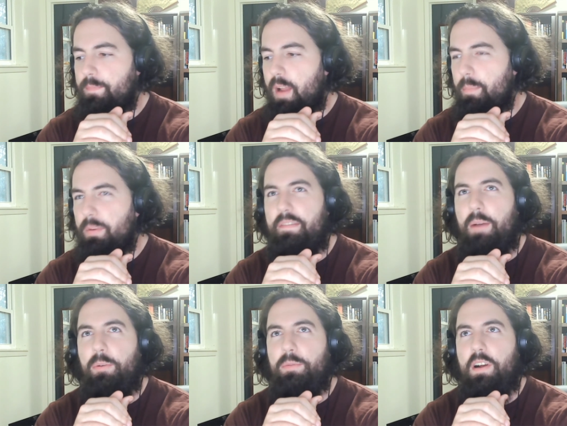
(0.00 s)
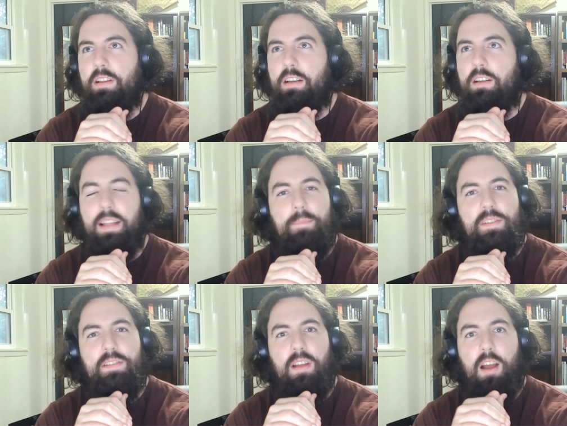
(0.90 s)
believe that one was called
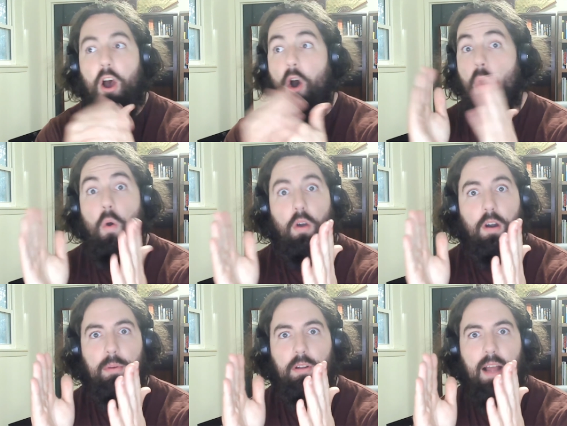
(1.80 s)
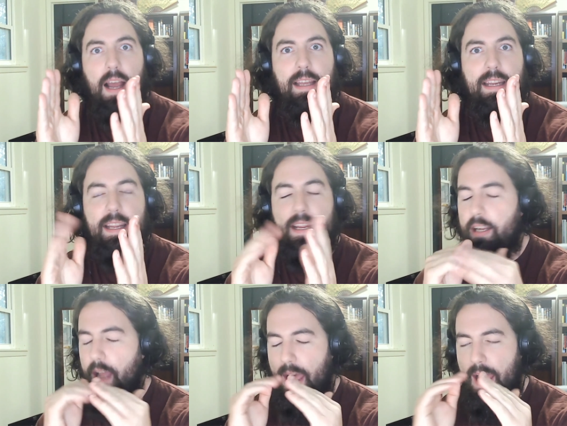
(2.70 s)
Eclipse. Horrible IDE,
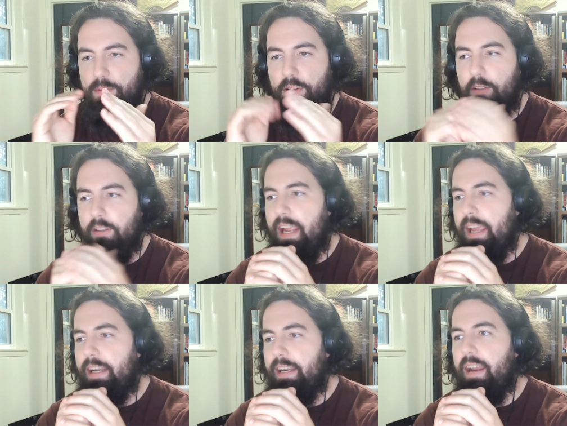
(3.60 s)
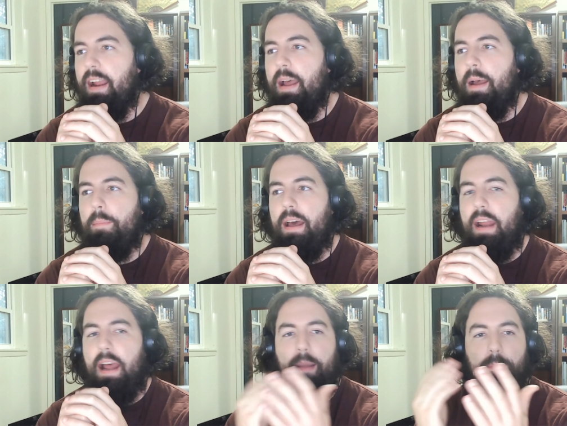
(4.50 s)
absolutely hated it. But
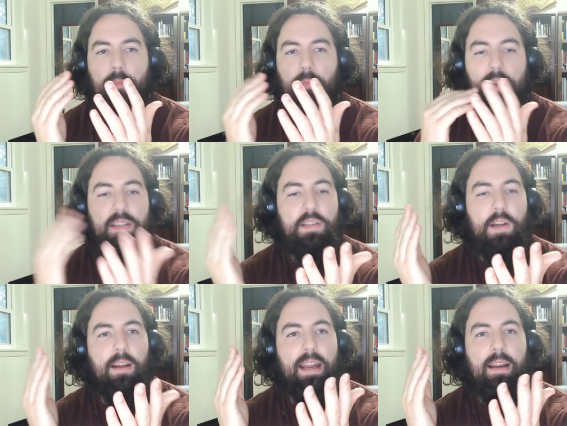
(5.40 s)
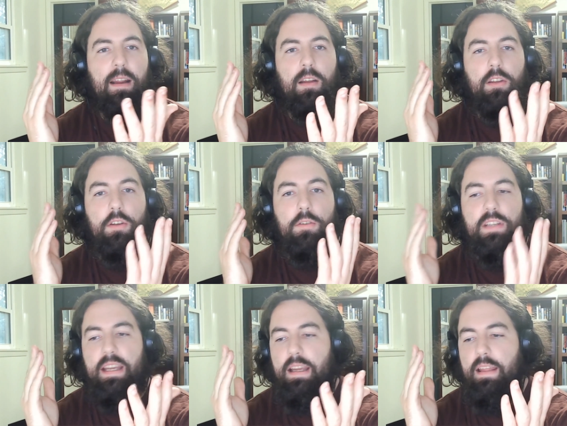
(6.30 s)
I'm restarting
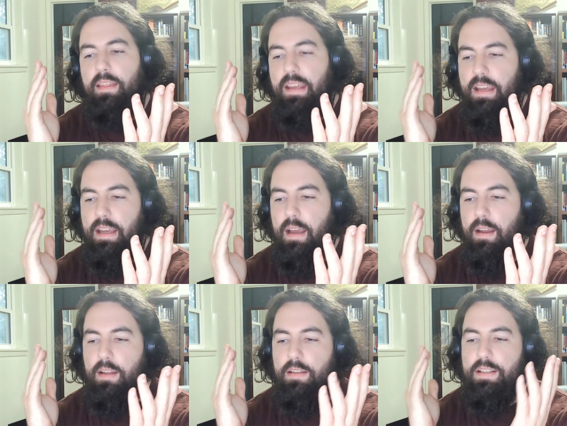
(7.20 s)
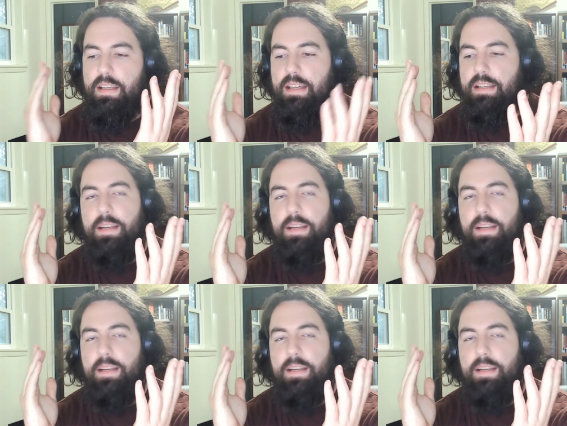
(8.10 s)
using the C++